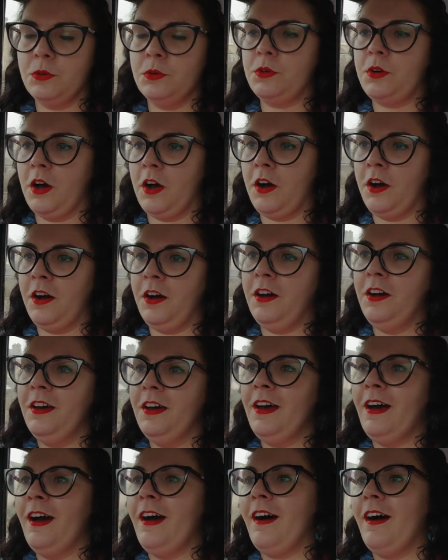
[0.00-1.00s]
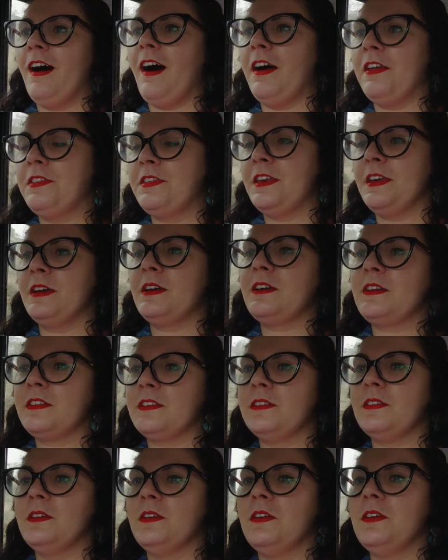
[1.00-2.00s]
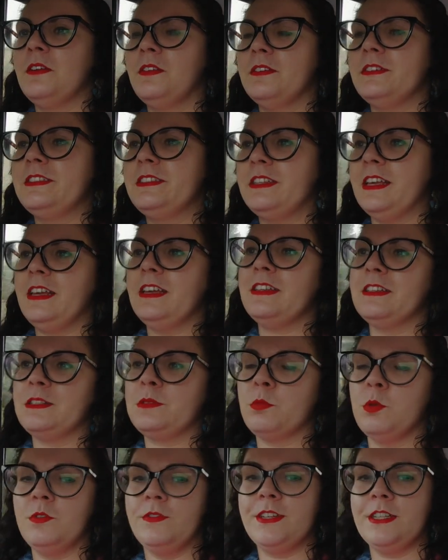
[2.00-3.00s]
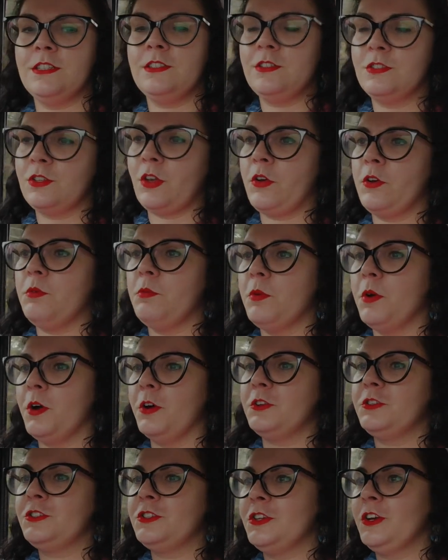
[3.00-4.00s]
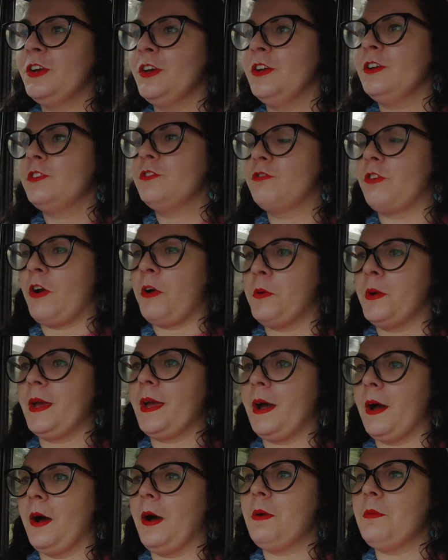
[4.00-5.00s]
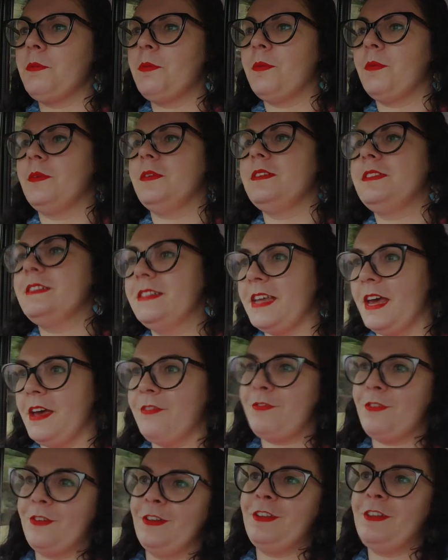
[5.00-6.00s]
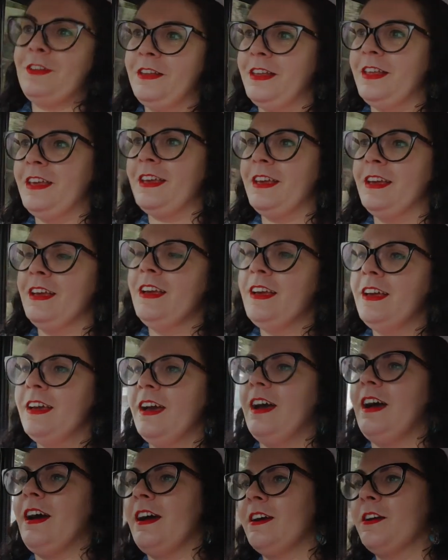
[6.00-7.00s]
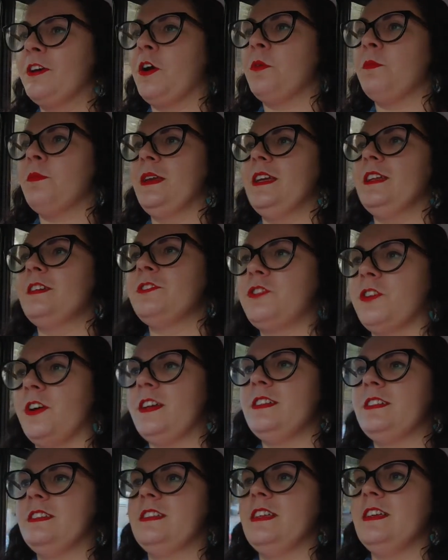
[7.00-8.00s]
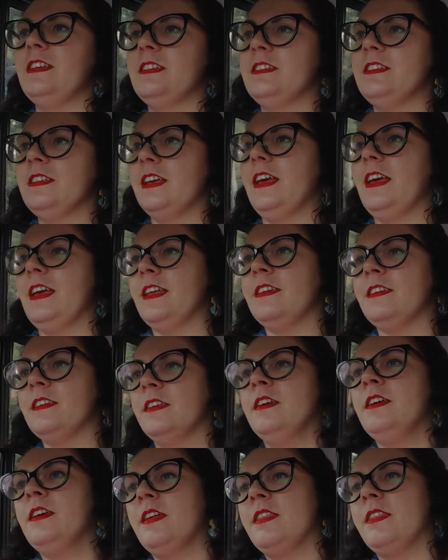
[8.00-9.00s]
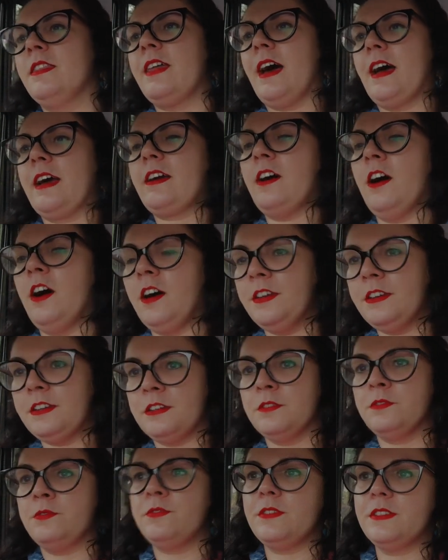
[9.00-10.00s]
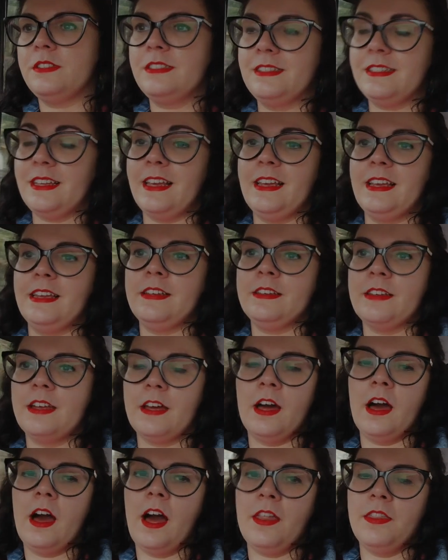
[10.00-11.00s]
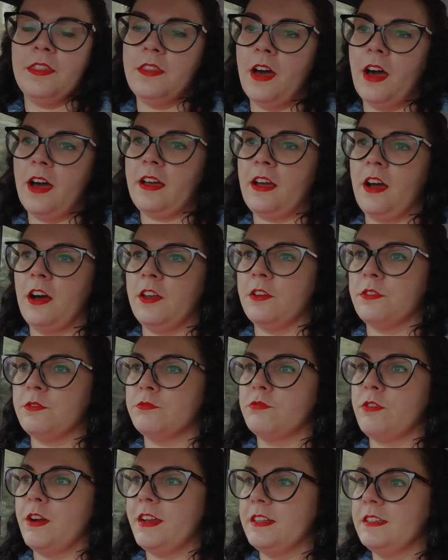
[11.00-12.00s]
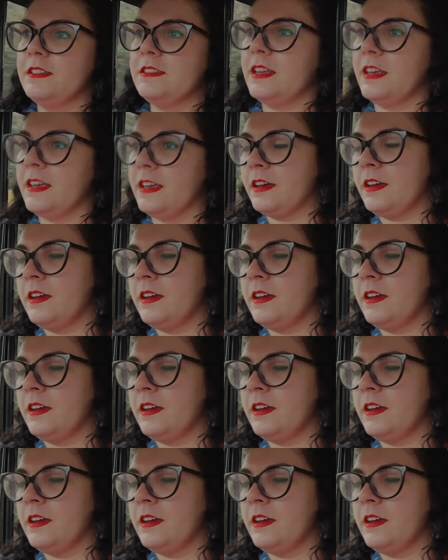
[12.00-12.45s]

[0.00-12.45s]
car. I think seeing this movie so much growing up definitely got me interested in that kind of scene and that kind of racing